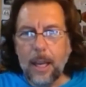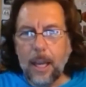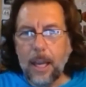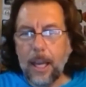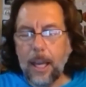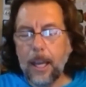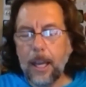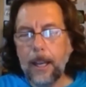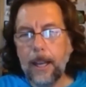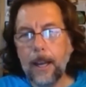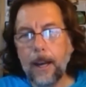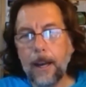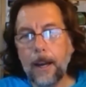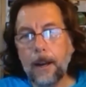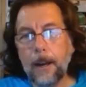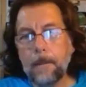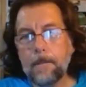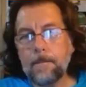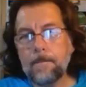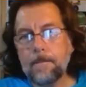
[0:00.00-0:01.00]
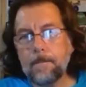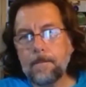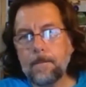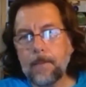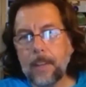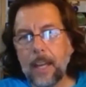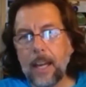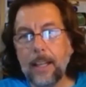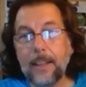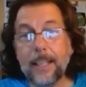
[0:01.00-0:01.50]

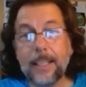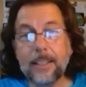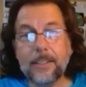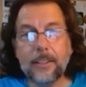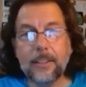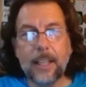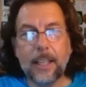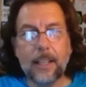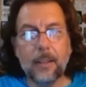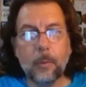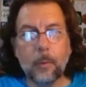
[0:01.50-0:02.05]
And they said,